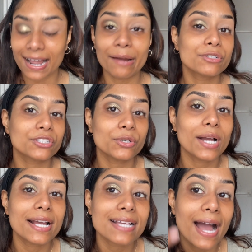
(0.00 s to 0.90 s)
I will show you
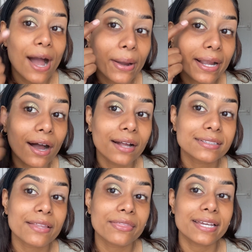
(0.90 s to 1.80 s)
guys how I got
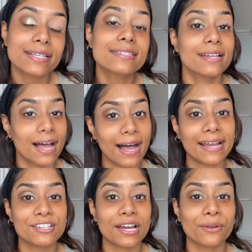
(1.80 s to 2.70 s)
this
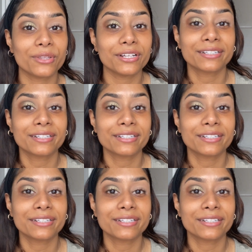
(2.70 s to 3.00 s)
eyeshadow look.